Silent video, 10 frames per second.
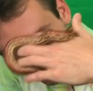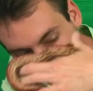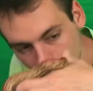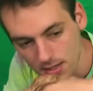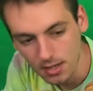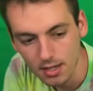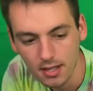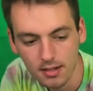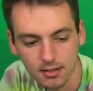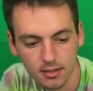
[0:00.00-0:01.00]
She
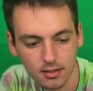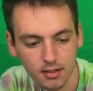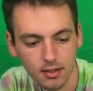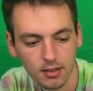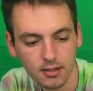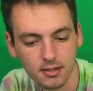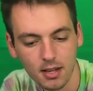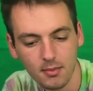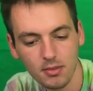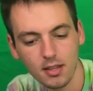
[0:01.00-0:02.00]
eats the
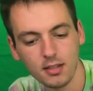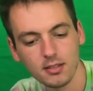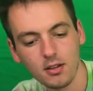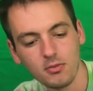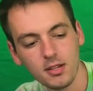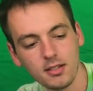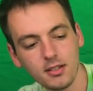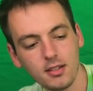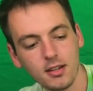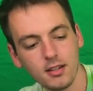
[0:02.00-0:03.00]
same things that Weasley
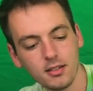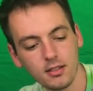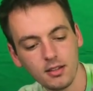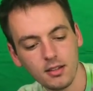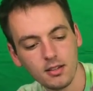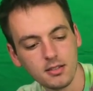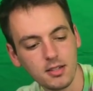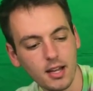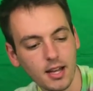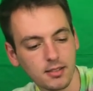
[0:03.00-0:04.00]
does. She
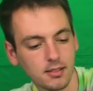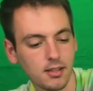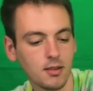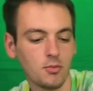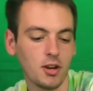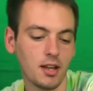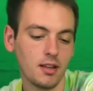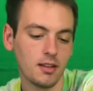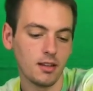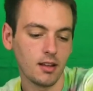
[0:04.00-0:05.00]
acts the same way.
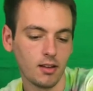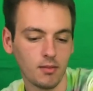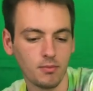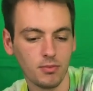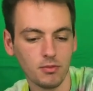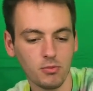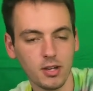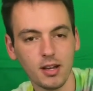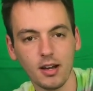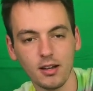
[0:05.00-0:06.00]
We
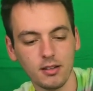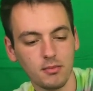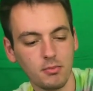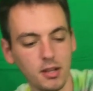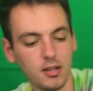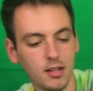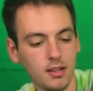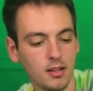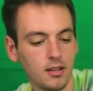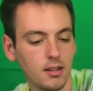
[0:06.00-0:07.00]
got Bendy
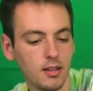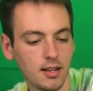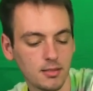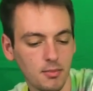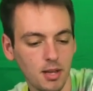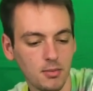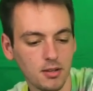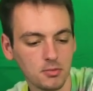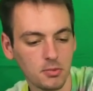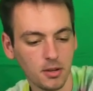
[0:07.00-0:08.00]
as a baby as
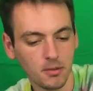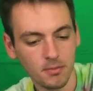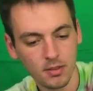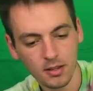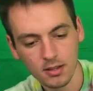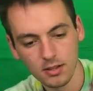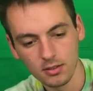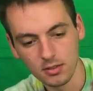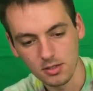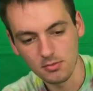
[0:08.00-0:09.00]
well, so
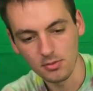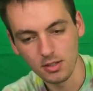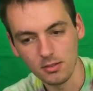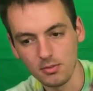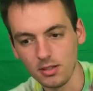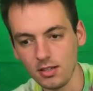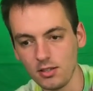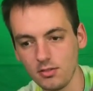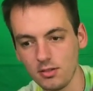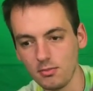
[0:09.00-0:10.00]
she's really, really
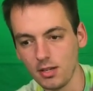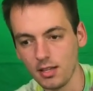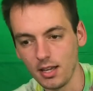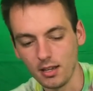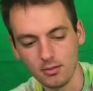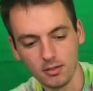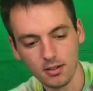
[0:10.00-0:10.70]
used to being handled.